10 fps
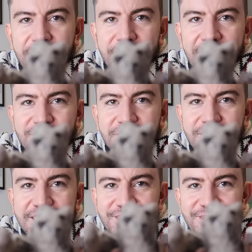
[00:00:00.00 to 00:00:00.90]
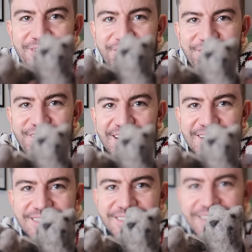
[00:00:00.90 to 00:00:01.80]
And then we have some little
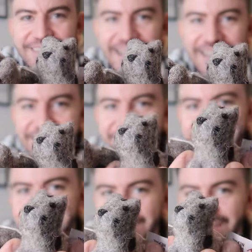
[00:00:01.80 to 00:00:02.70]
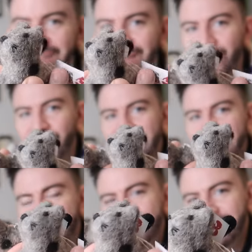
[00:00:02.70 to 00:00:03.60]
felt cats or
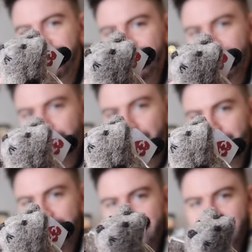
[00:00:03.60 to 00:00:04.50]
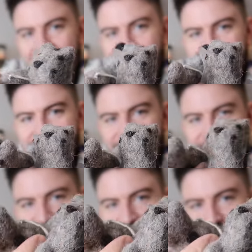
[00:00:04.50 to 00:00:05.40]
kittens, Pumpkin and
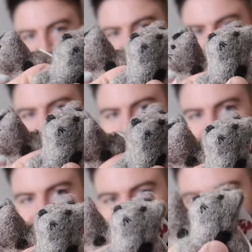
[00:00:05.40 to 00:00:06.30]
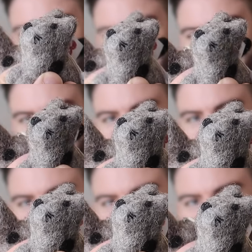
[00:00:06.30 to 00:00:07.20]
Mittens, of course. I feel like they have to go
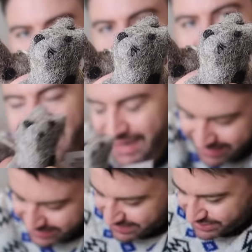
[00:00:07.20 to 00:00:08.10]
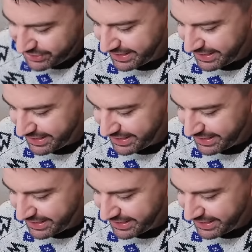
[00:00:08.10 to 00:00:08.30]
on the tree this